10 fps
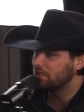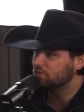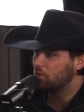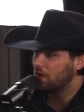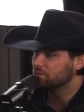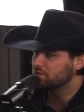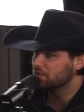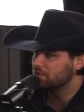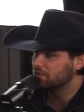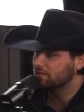that's why I'm
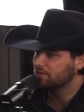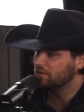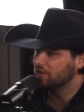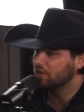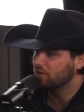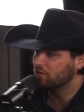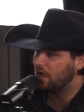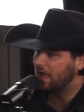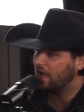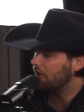such a, you know,
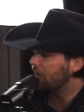I,